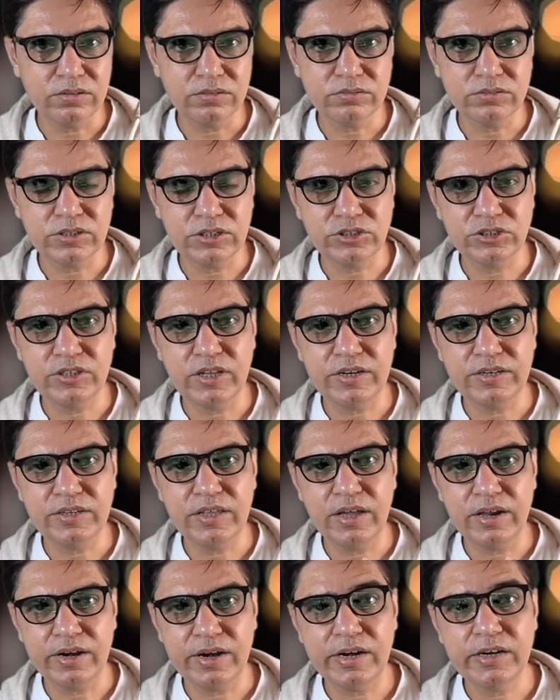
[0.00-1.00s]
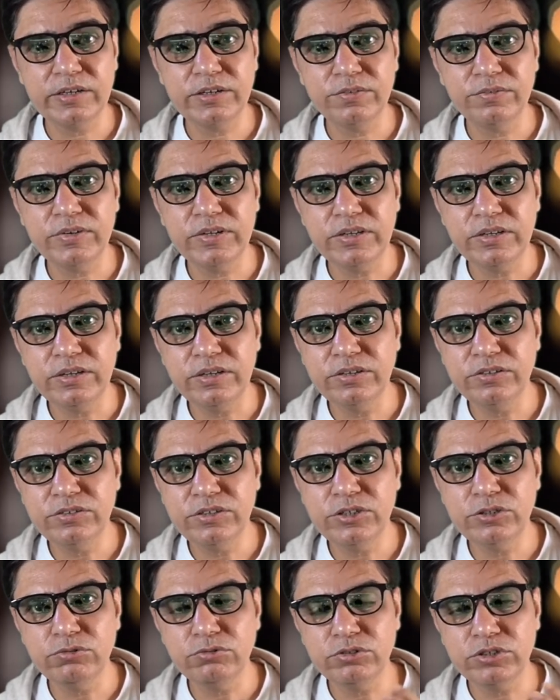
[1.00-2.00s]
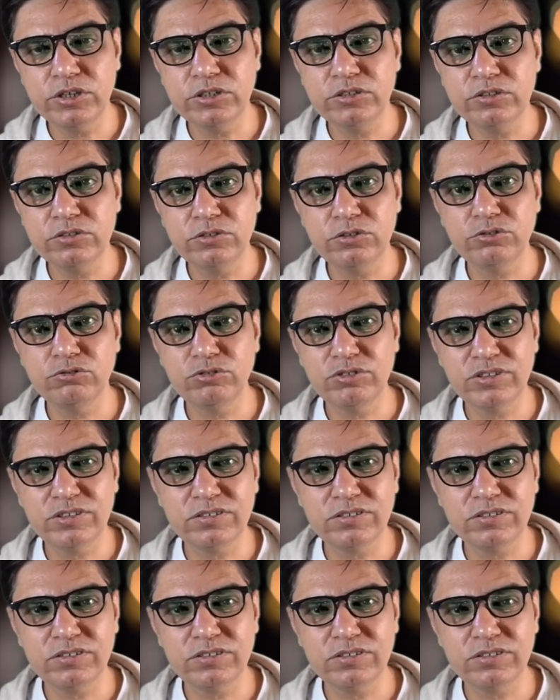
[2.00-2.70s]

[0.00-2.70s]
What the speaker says: such that they are relatively easy to change the situation,